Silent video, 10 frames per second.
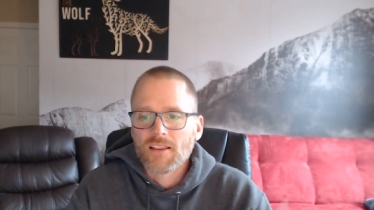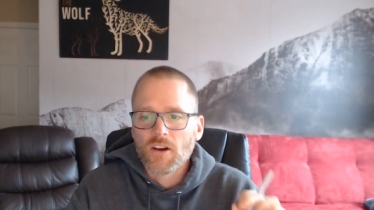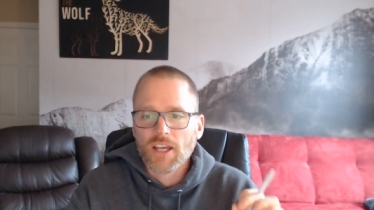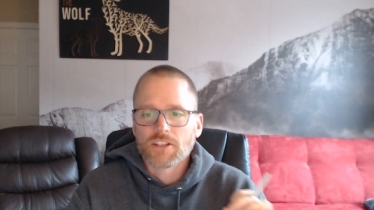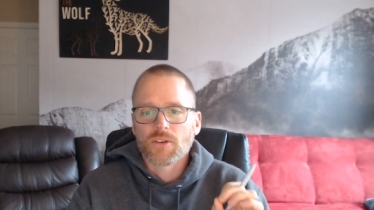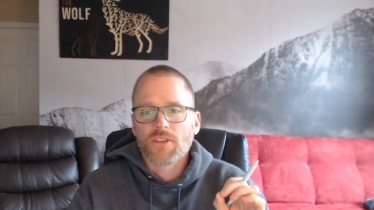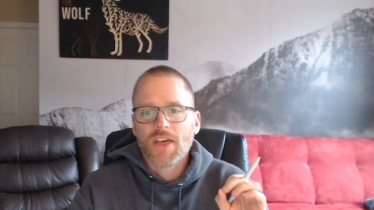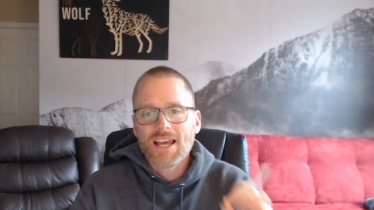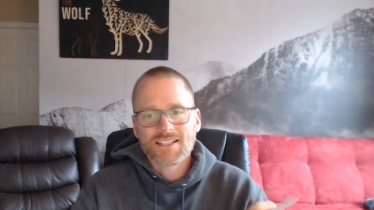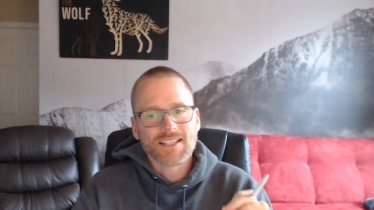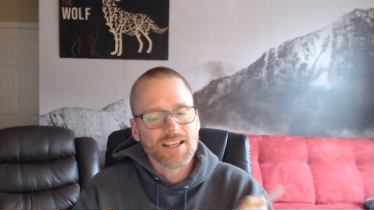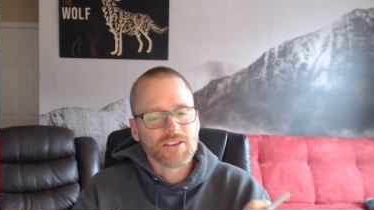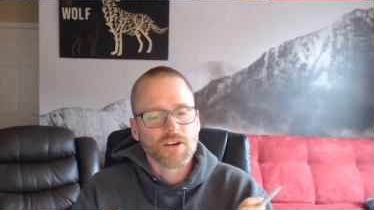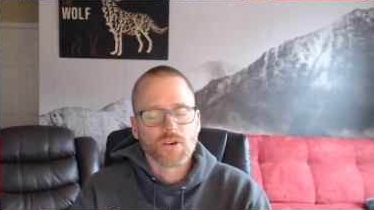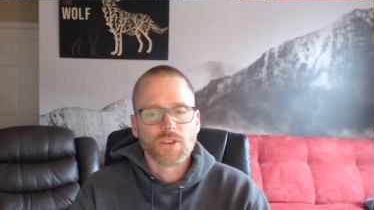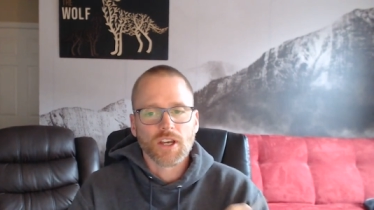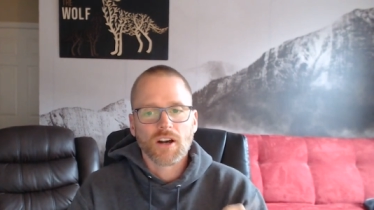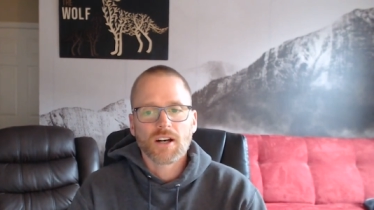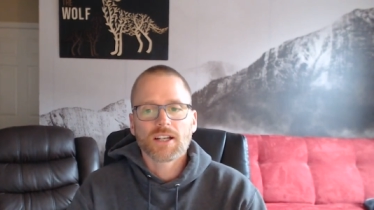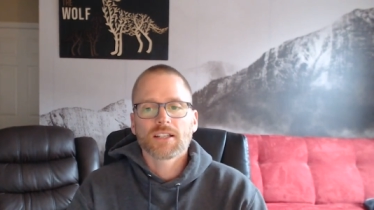Okay, so that said, though, the
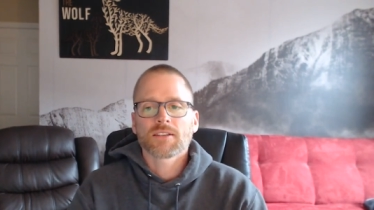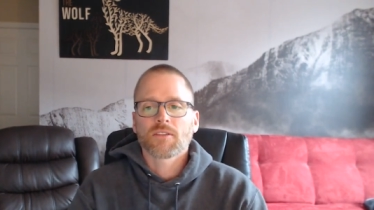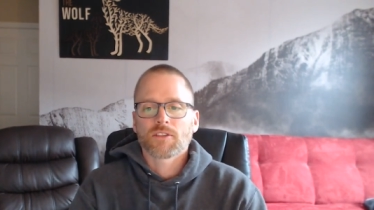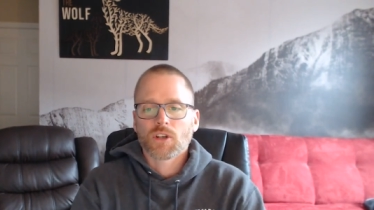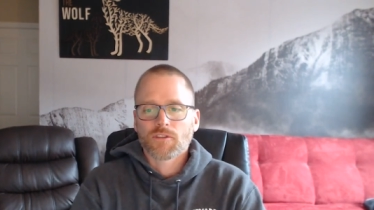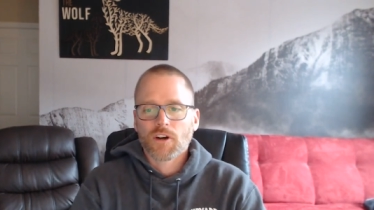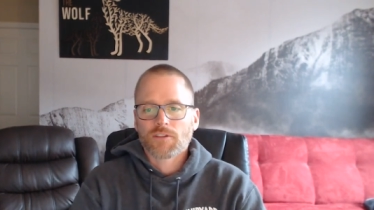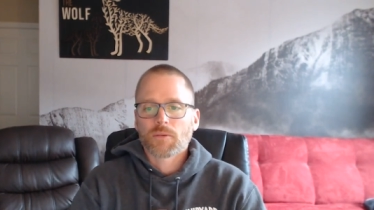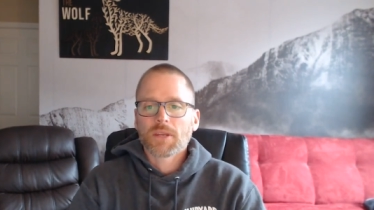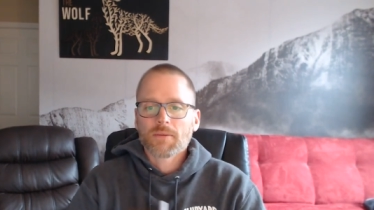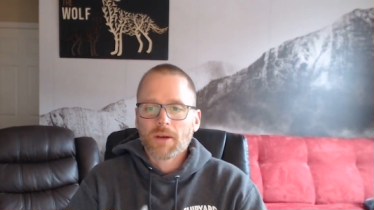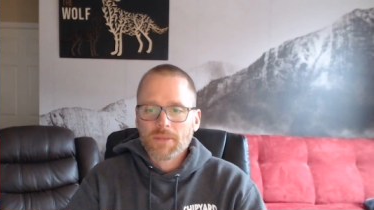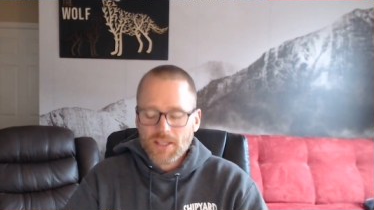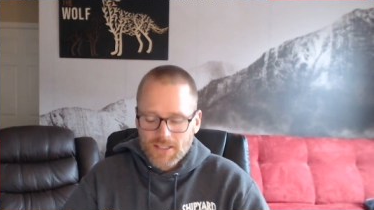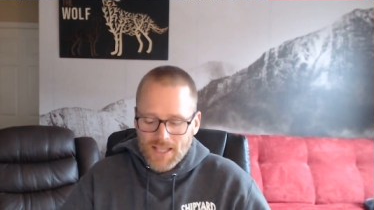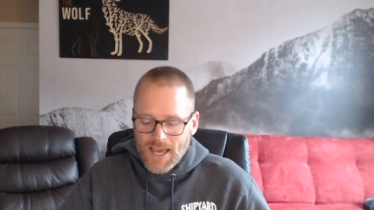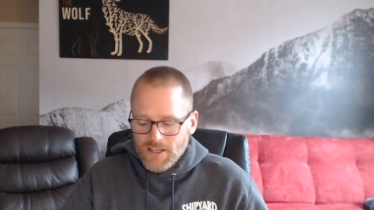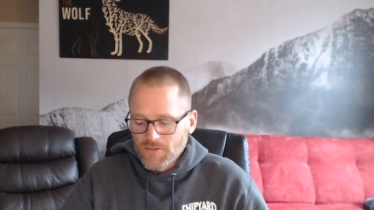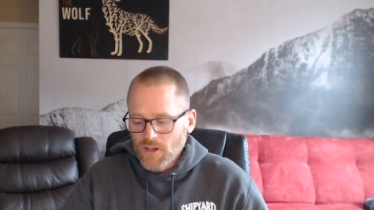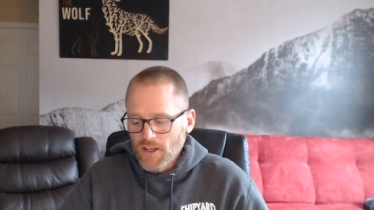con so far for me might be the lack
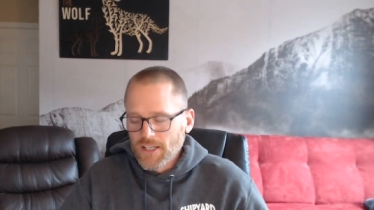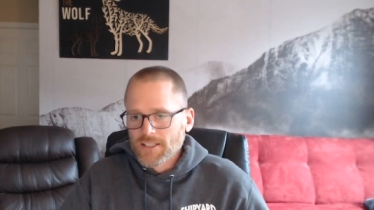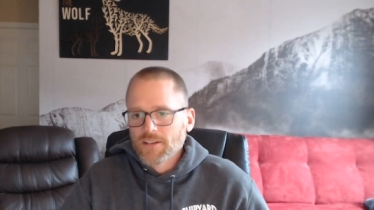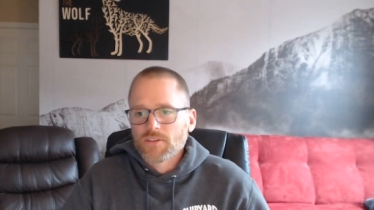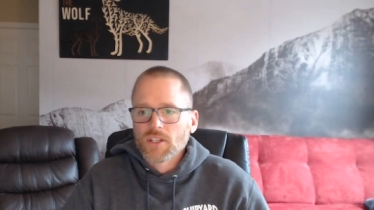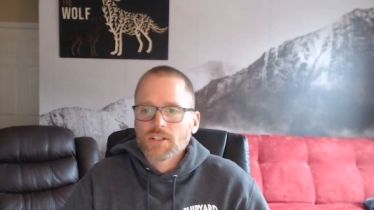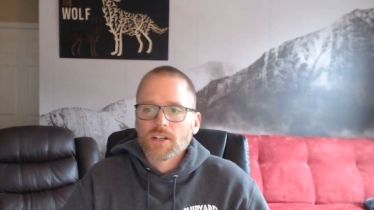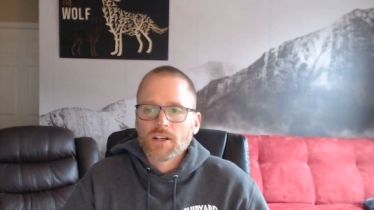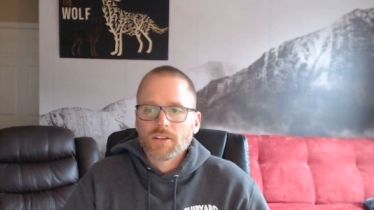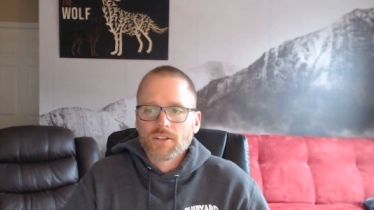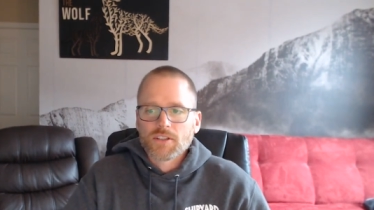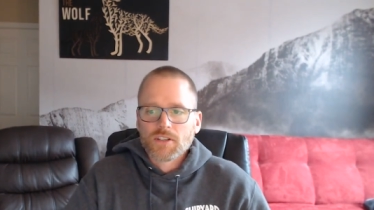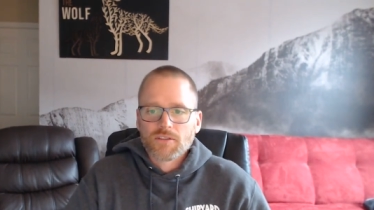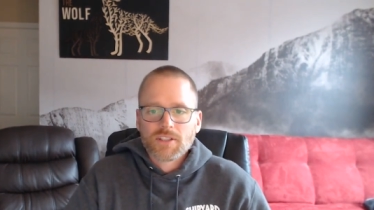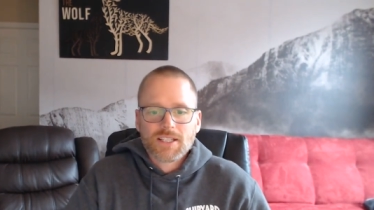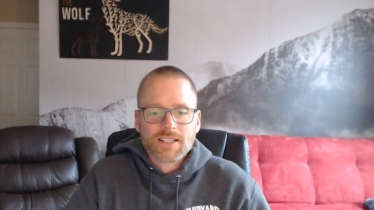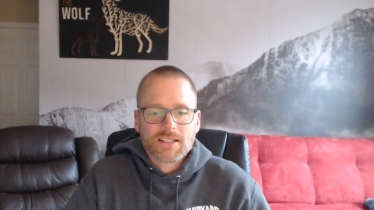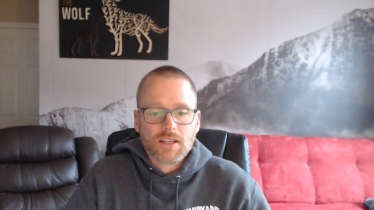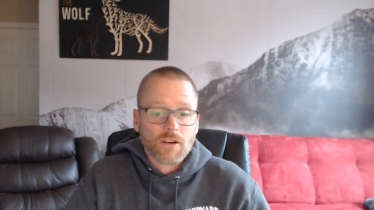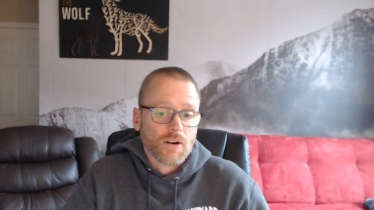of connectivity to other
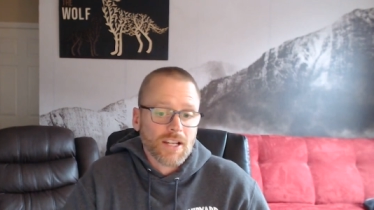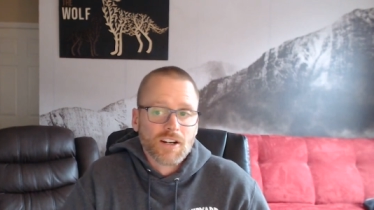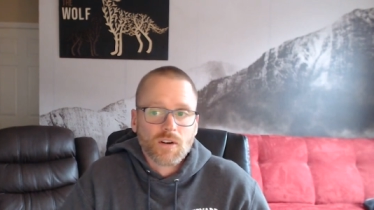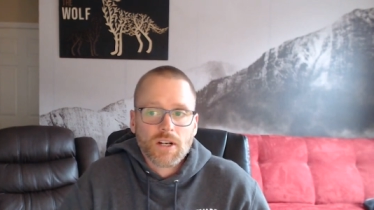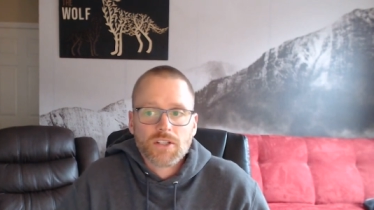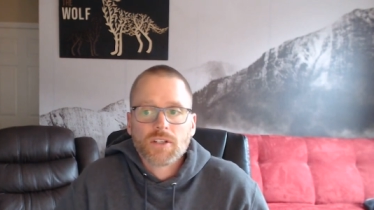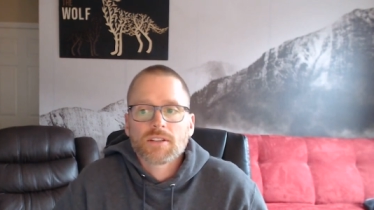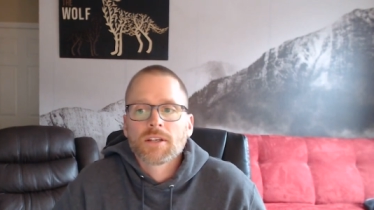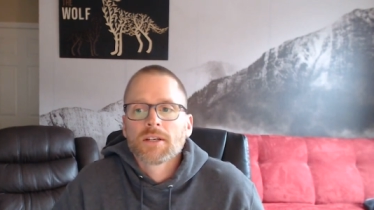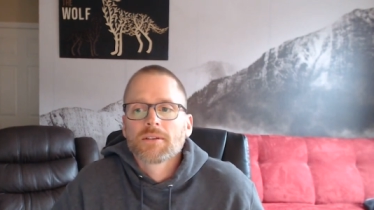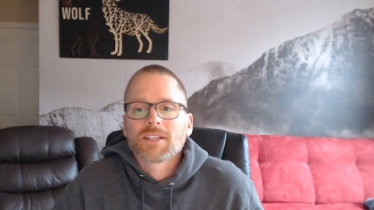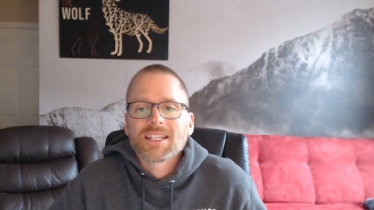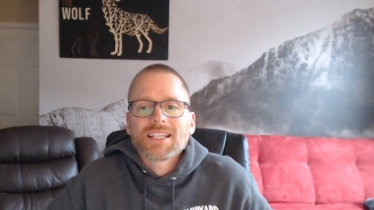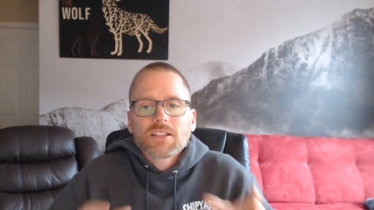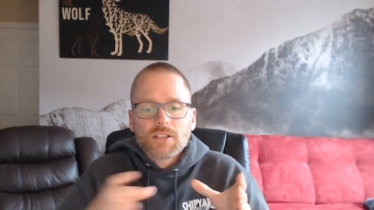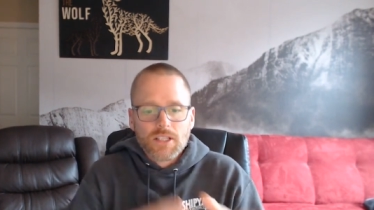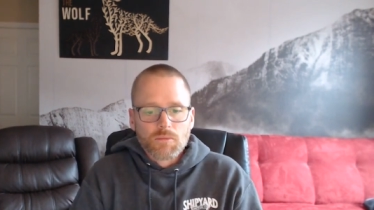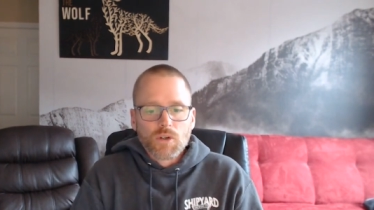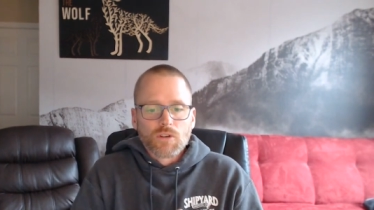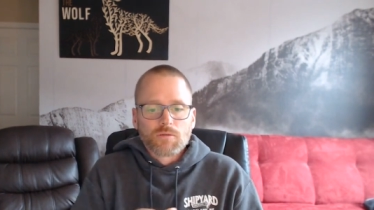services or integrations to easily
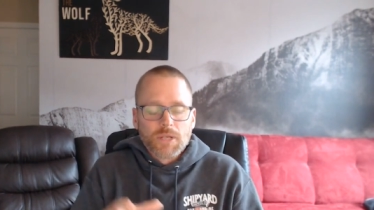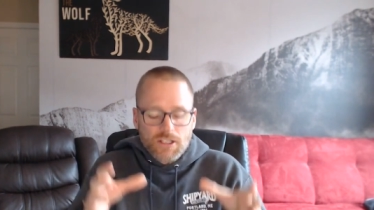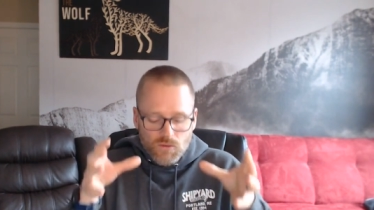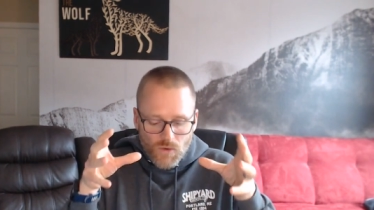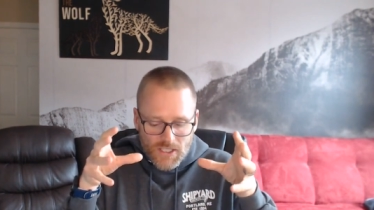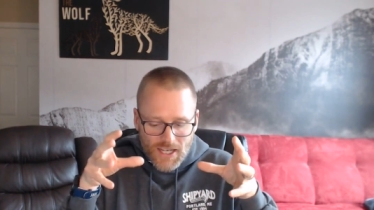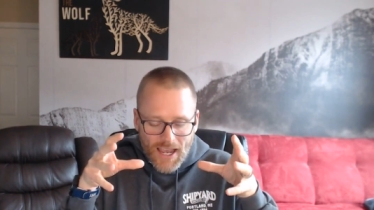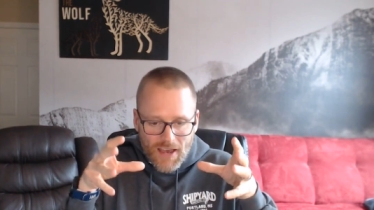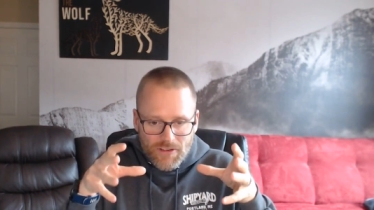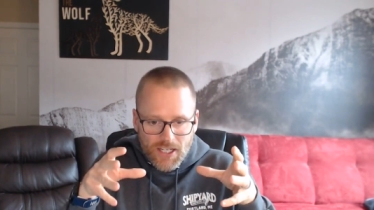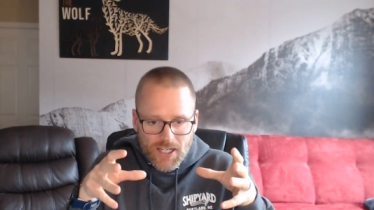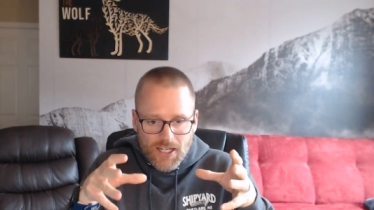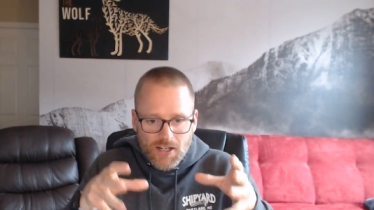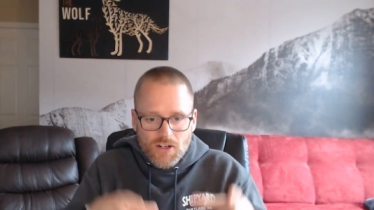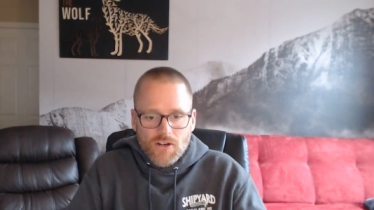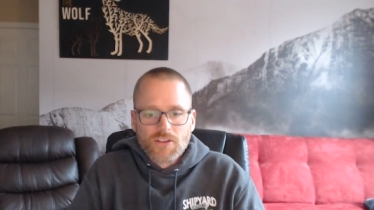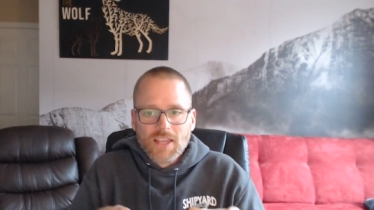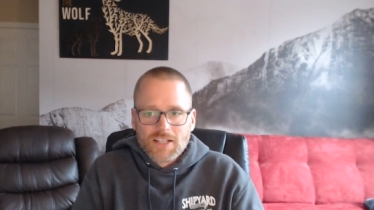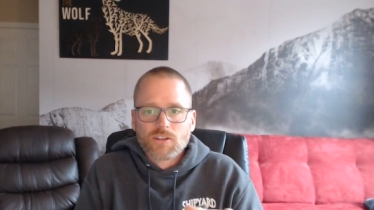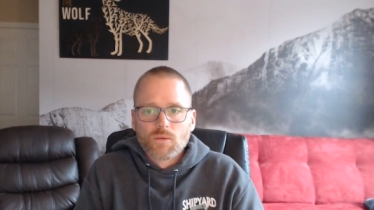move, because once I have it here,
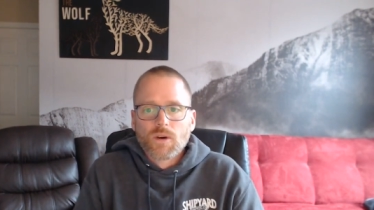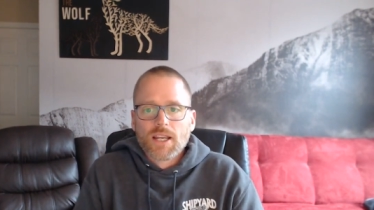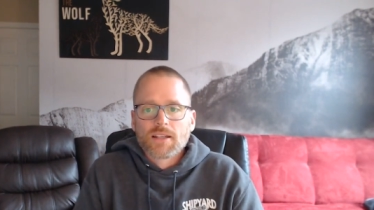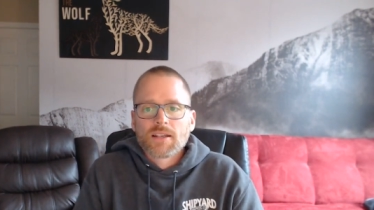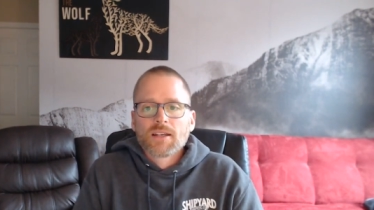that's great.